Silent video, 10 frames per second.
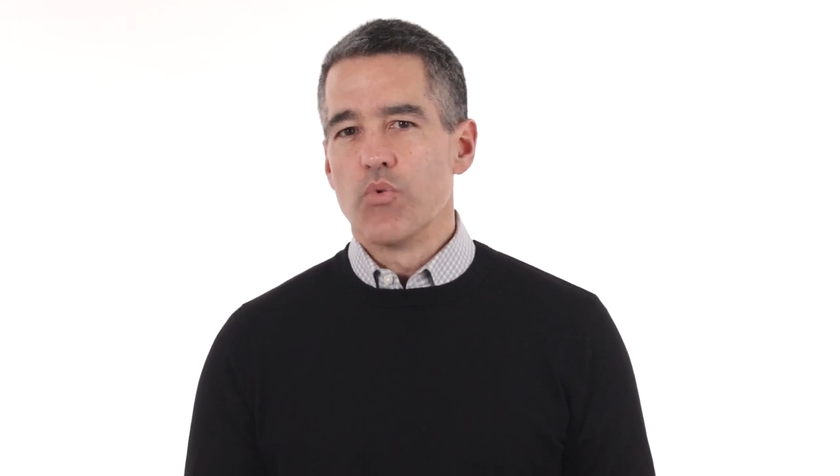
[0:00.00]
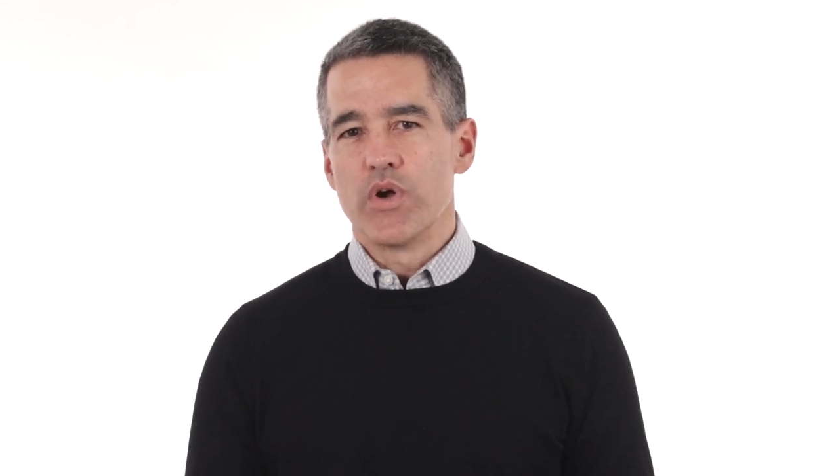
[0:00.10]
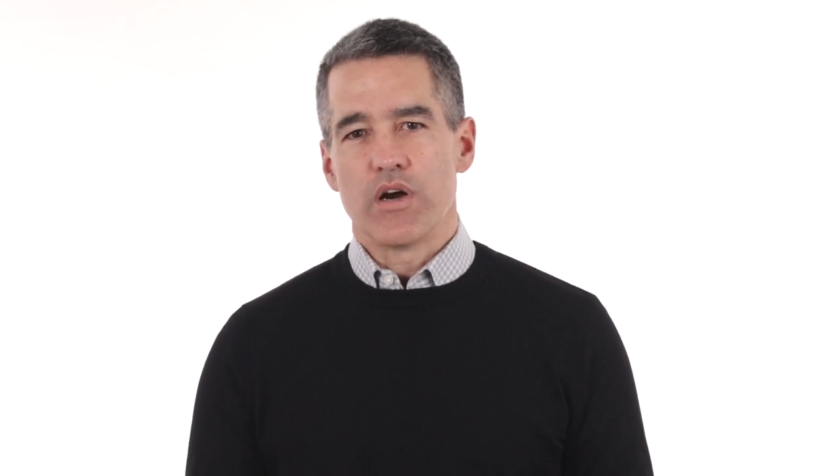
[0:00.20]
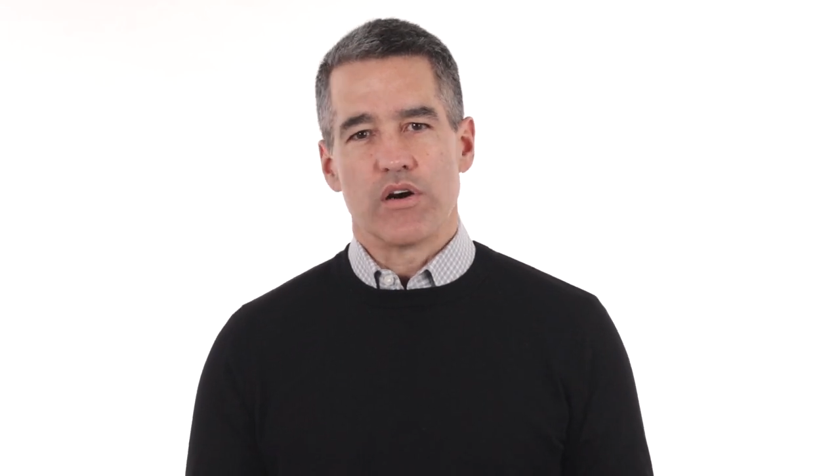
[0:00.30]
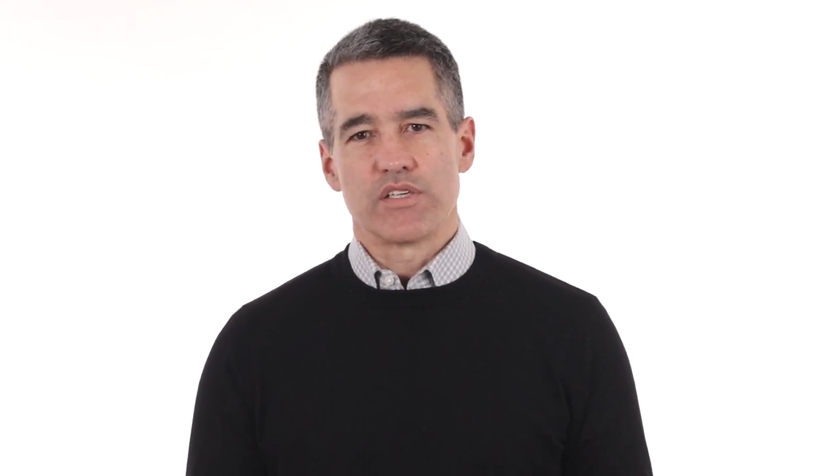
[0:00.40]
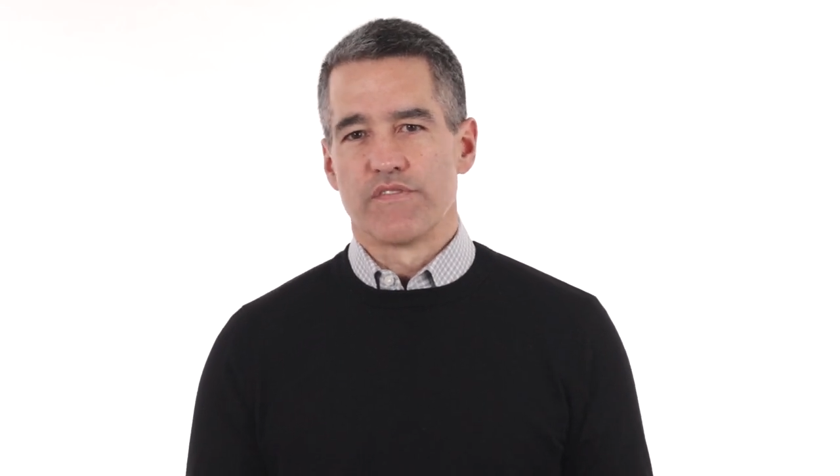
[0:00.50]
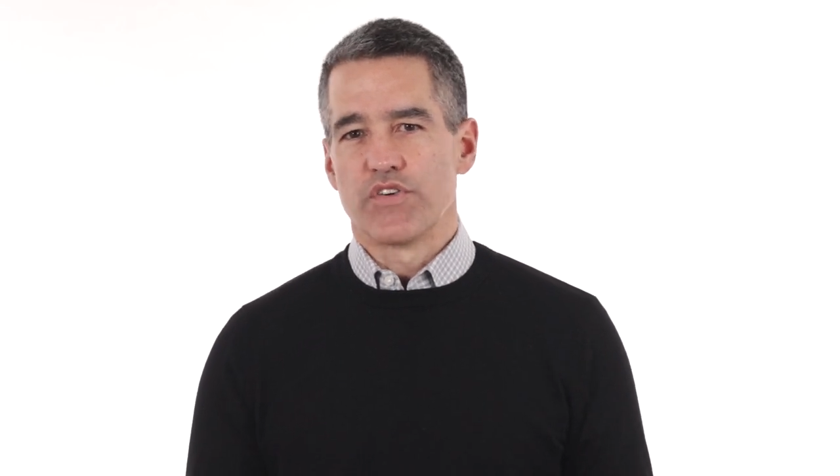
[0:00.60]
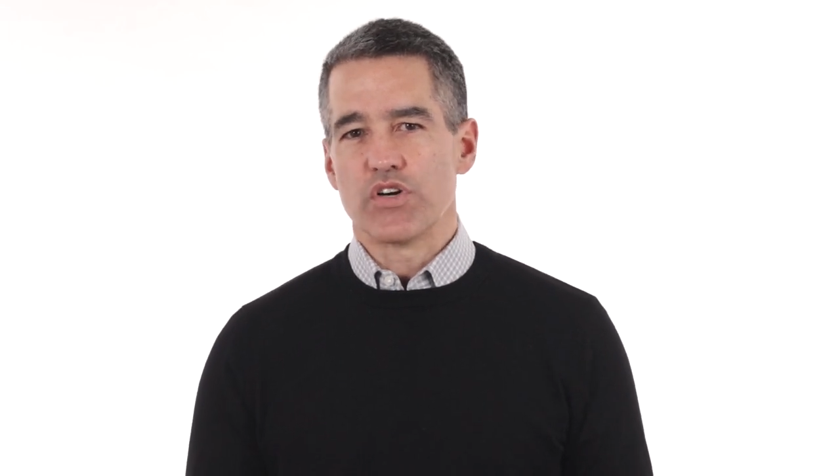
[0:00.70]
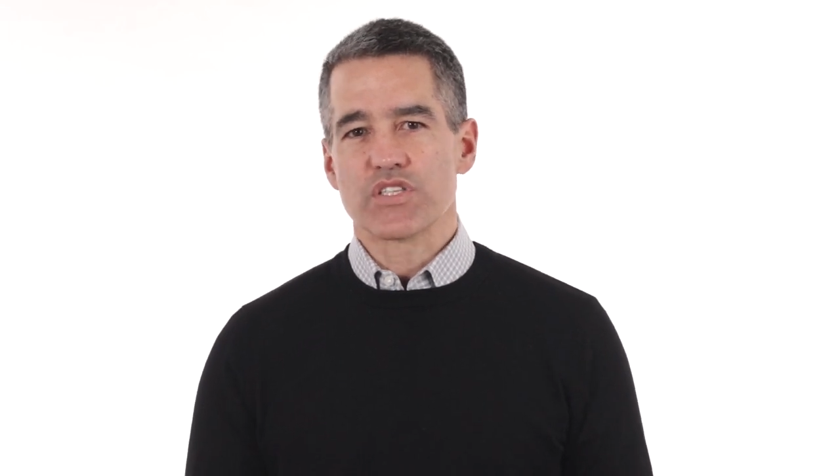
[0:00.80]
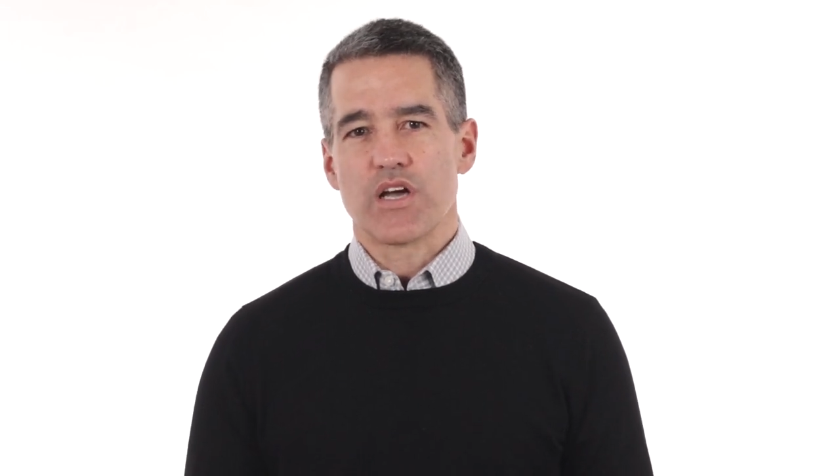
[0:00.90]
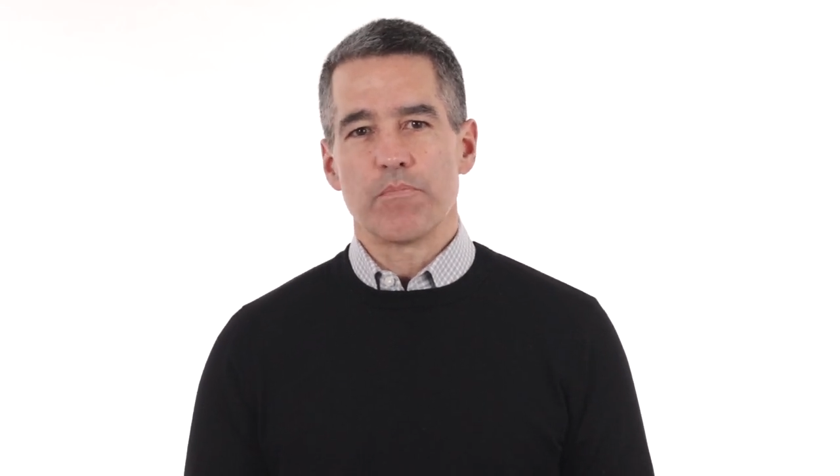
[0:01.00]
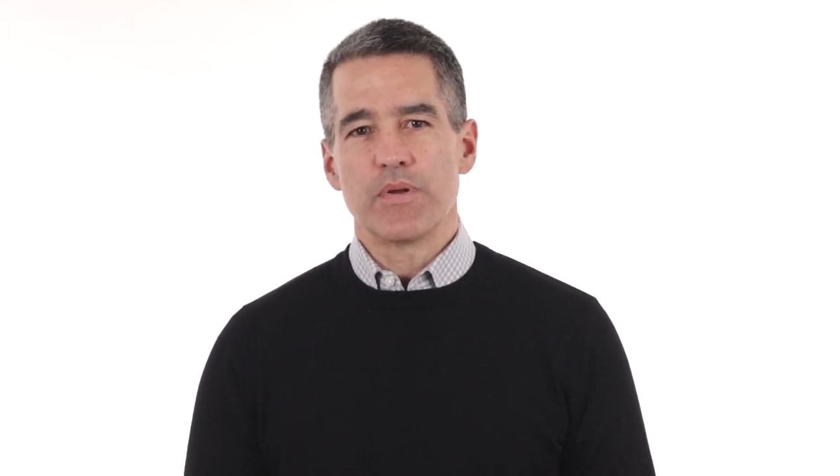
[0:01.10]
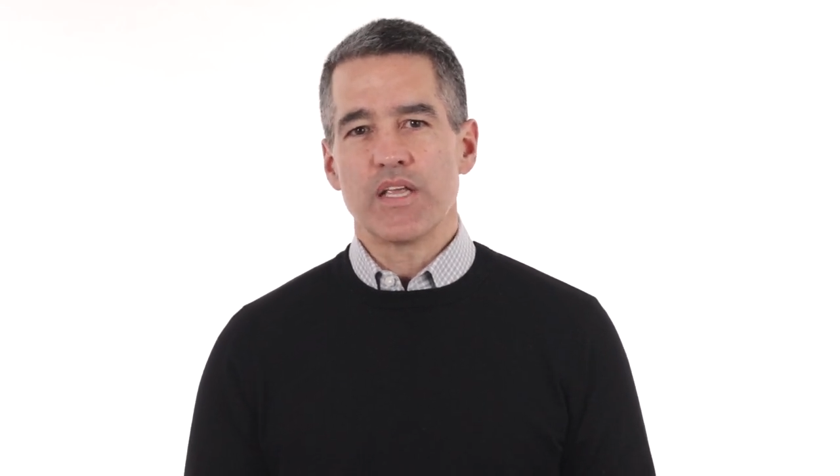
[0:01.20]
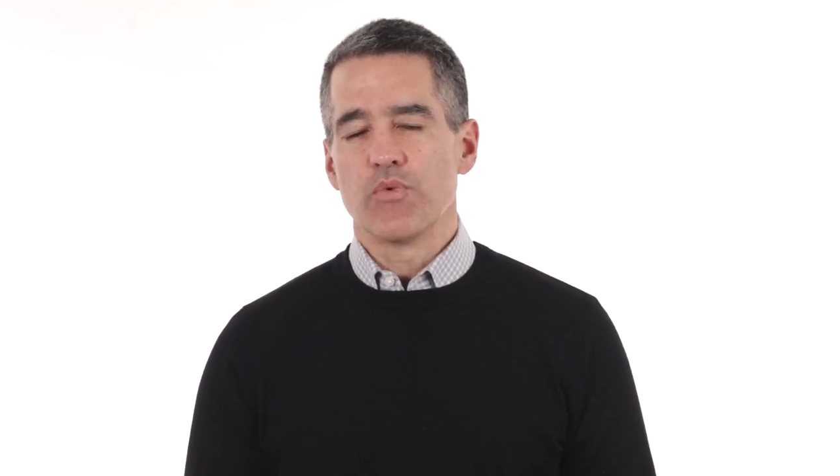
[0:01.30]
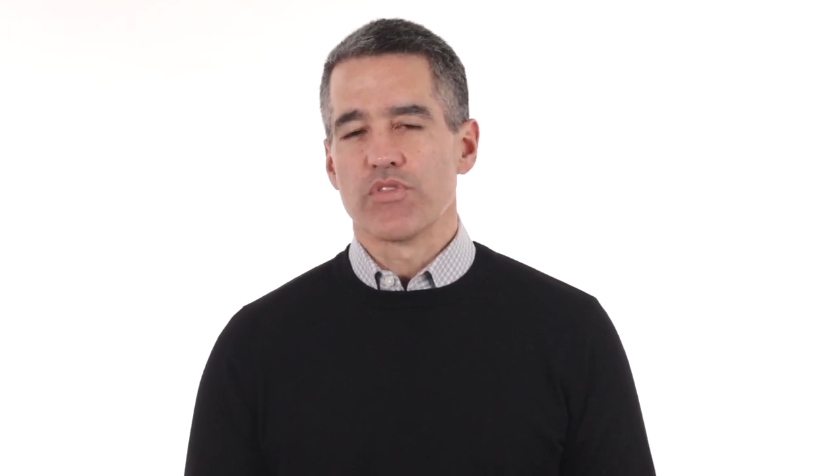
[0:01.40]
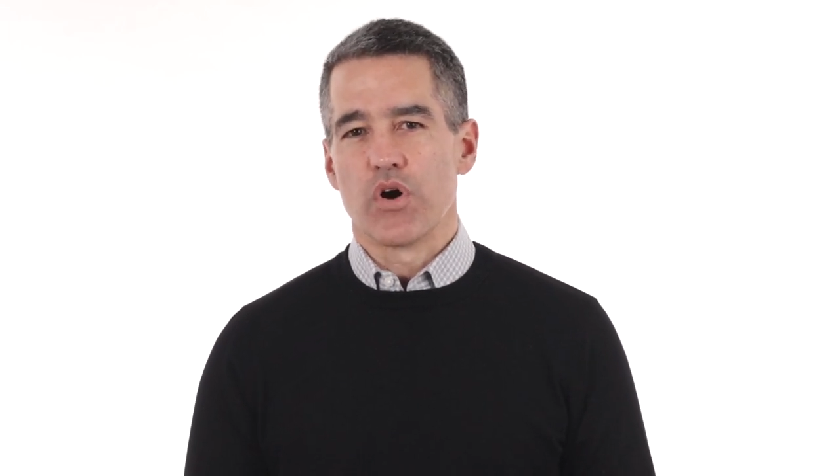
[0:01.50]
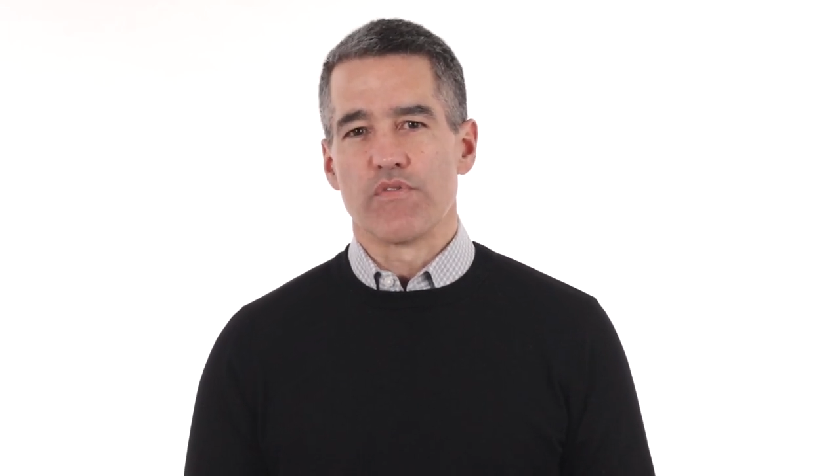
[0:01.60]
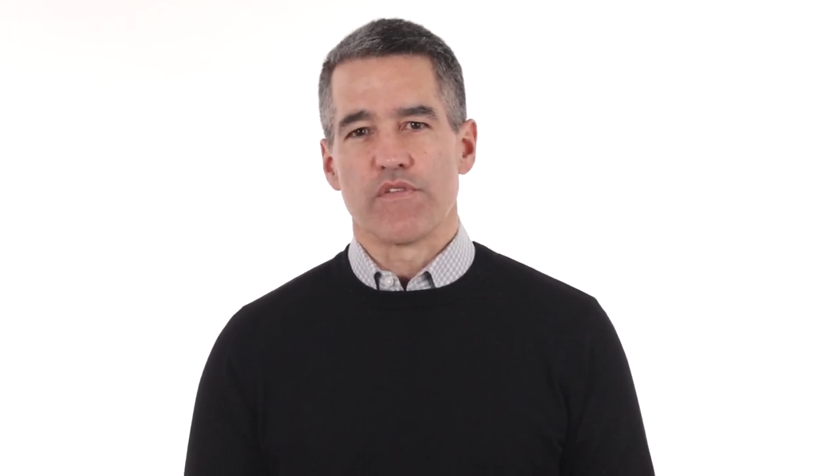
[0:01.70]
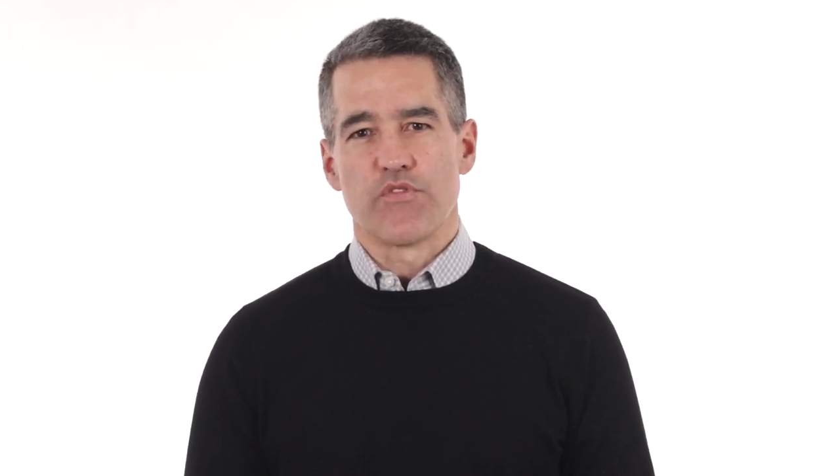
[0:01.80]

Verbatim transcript: We are a diverse company with over